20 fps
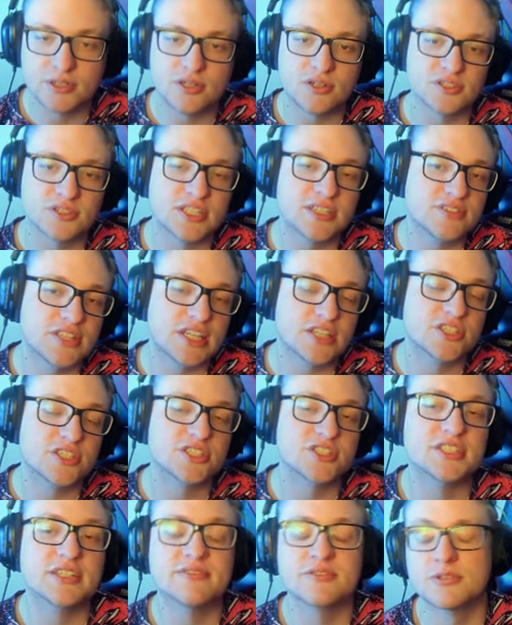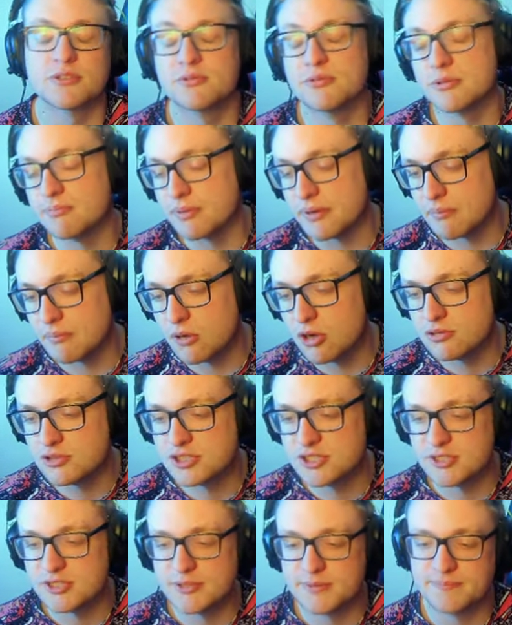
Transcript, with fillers: Because f takes g7, queen promotes.